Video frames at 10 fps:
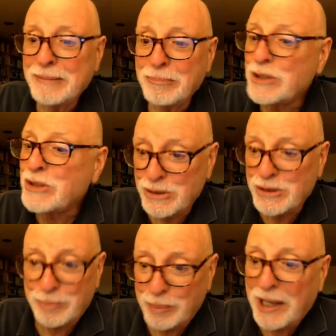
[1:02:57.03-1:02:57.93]
But as soon as
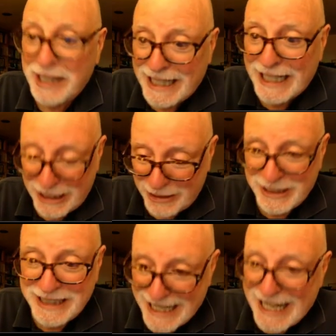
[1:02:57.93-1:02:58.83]
the party got out of
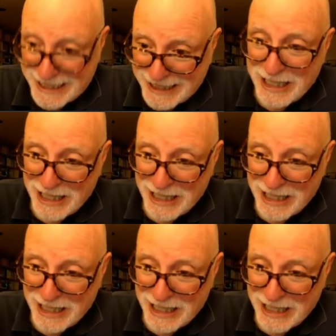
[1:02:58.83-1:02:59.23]
it, yes,